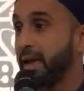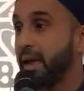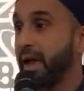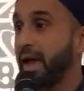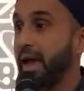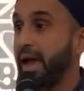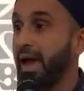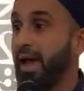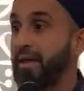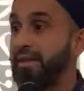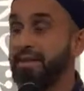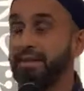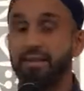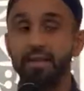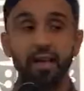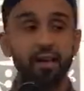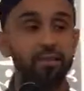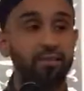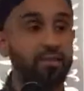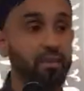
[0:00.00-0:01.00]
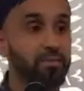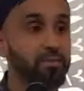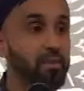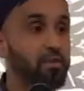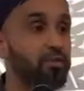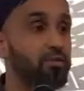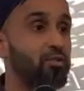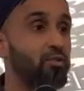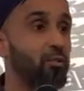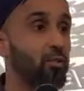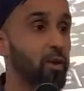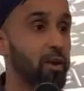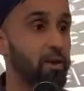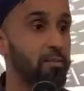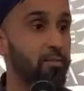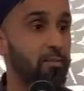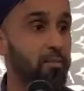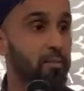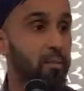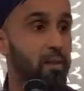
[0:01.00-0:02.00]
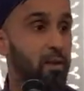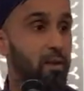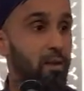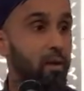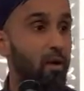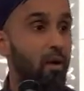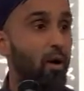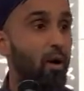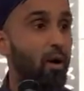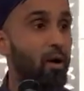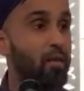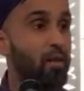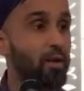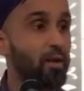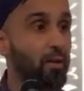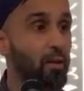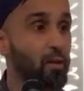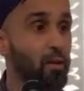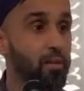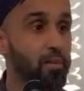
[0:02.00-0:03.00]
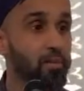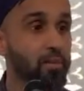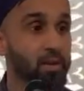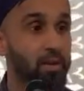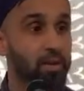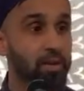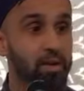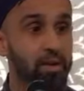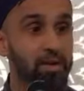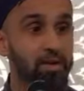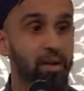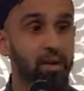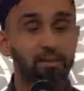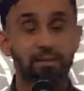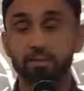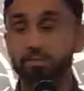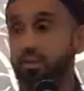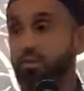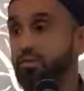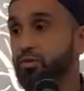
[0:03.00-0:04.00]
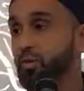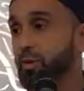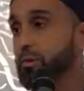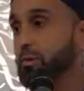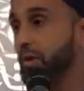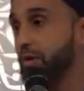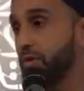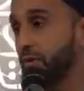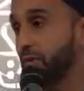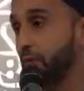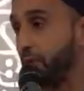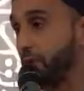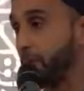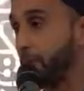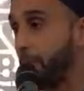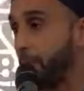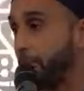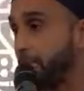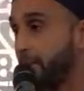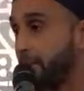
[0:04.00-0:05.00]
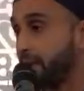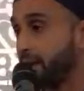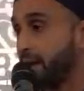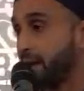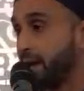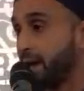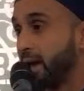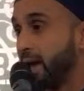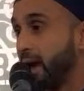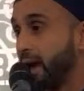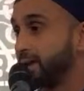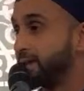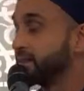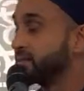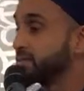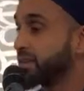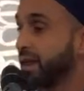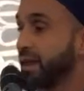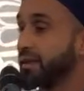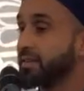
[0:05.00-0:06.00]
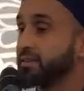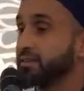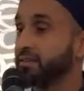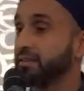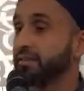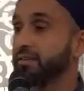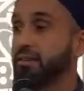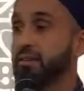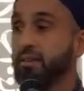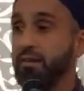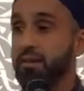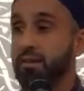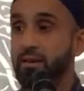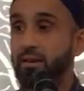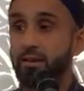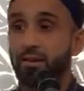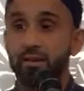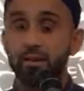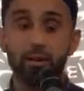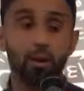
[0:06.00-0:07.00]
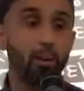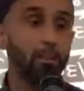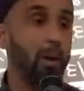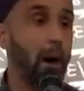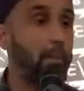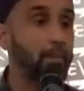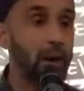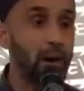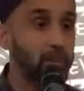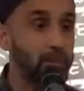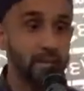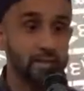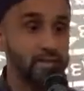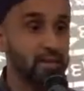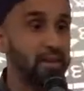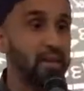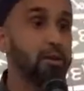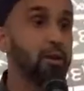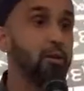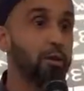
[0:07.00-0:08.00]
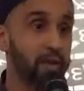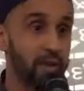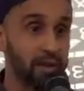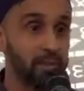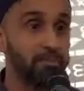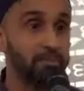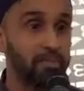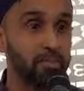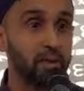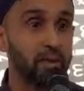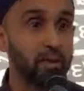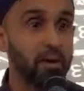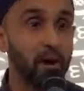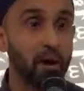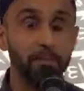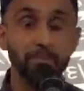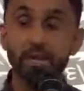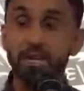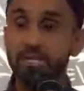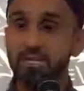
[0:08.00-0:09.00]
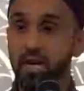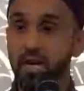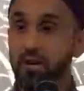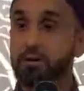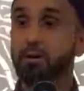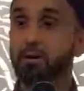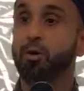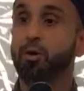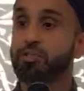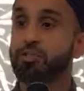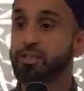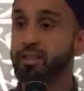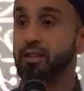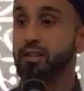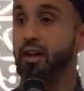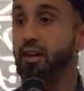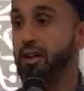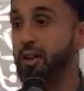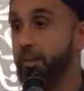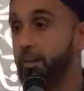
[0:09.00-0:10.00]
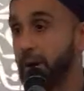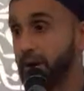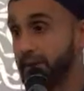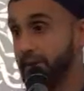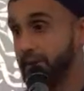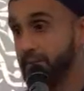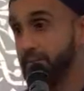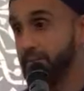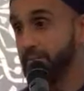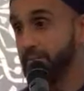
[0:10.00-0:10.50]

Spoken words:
and he tells them to swim on their own. And he says, you know, Papa hamesha nahi honge, apni jang khud se ladni padegi.